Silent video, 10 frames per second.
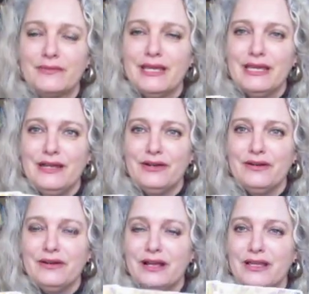
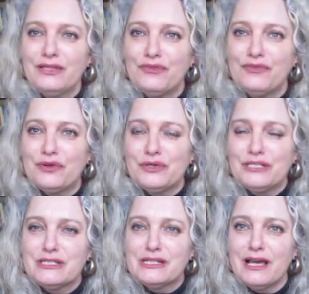Here, the
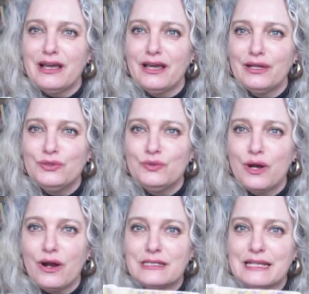first uh, two
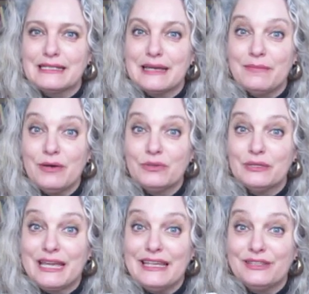cards that came out
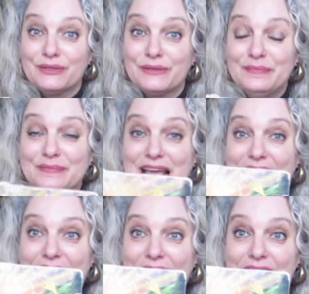together,
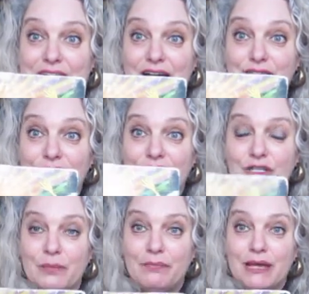I have
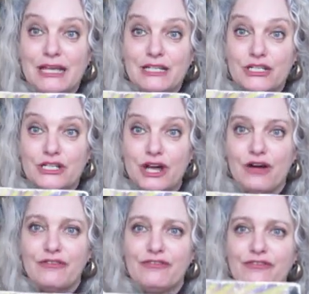the Page
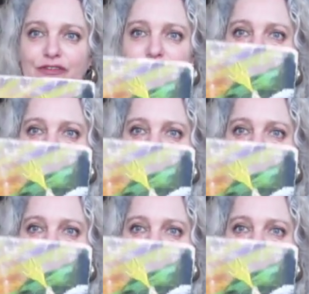of